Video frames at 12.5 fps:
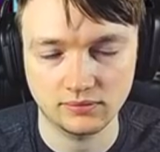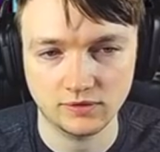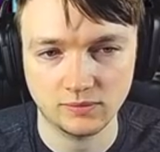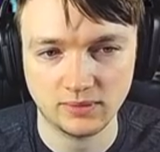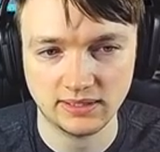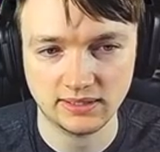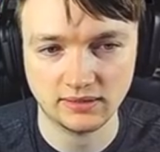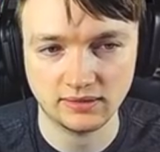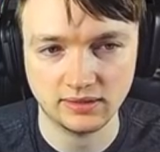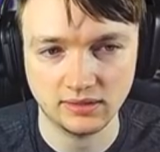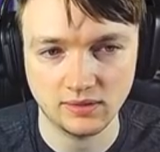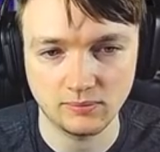to make
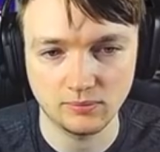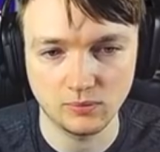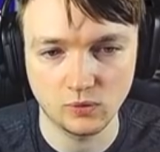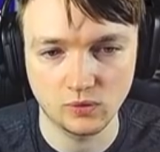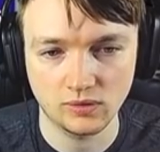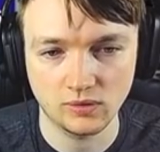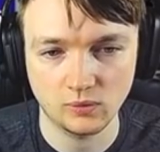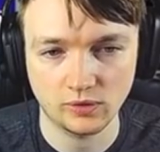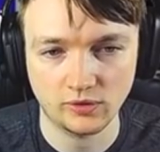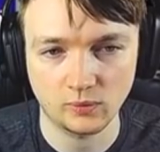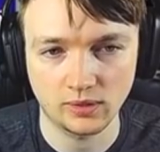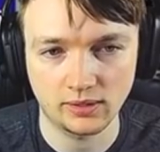something more
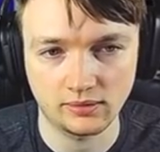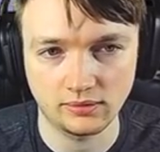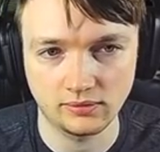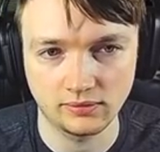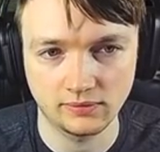worthwhile.